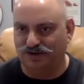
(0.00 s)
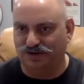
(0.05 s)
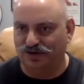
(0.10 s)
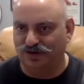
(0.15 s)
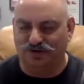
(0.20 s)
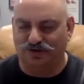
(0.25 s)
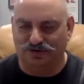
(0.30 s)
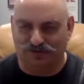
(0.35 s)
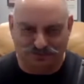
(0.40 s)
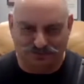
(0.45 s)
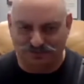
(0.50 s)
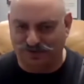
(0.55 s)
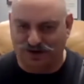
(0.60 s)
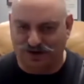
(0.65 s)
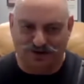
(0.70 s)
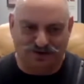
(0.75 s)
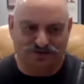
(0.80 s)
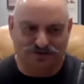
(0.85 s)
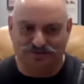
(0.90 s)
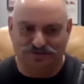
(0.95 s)
kind
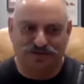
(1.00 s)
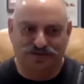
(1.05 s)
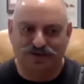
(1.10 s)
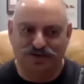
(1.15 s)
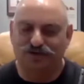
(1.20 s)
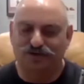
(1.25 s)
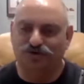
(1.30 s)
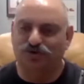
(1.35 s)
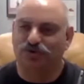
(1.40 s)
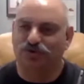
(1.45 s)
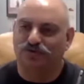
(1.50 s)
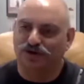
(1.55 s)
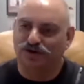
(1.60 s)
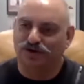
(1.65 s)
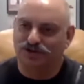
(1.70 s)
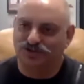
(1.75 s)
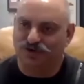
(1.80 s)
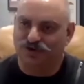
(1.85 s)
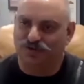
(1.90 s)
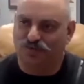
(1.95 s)
of
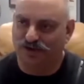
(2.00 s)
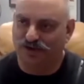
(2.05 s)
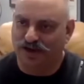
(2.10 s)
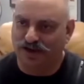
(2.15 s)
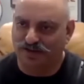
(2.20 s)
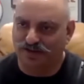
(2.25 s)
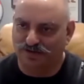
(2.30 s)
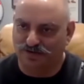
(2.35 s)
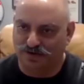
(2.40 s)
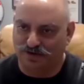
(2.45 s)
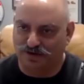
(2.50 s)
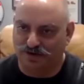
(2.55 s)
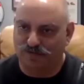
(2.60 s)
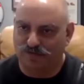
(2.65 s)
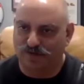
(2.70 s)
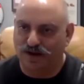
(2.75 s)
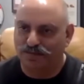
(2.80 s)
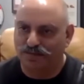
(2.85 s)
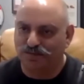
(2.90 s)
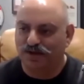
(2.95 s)
universe of what they can serve
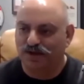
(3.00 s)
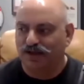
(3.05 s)
up.